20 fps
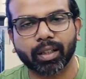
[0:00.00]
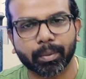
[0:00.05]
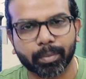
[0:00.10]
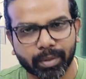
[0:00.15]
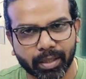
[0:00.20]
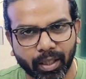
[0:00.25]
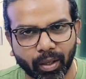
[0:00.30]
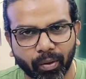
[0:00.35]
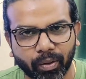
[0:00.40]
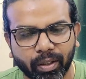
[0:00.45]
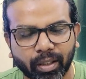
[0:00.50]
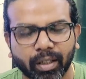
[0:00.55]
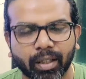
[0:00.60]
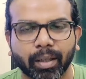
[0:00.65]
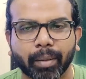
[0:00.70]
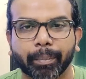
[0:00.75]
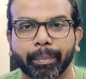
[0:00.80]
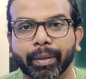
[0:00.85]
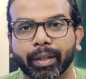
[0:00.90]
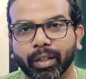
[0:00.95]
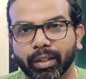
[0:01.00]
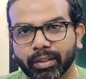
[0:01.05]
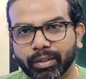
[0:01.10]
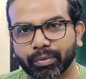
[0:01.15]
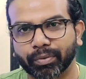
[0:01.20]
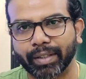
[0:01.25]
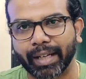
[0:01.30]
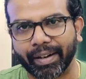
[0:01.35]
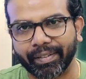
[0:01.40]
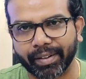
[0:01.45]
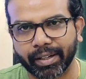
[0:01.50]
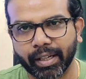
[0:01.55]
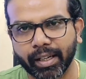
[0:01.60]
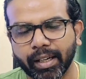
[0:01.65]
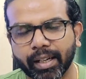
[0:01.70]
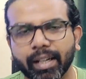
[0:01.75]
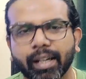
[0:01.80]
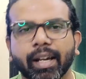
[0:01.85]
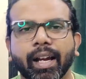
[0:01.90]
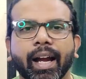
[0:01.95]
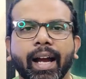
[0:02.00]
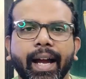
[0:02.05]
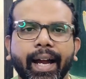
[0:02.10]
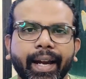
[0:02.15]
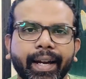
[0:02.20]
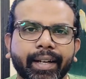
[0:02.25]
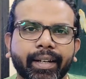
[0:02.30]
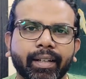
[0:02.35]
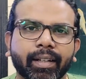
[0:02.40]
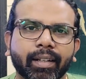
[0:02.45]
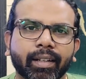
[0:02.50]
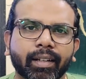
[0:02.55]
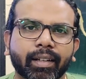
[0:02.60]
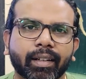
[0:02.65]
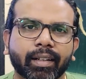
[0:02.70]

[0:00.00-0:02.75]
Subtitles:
comes down because of gravity, and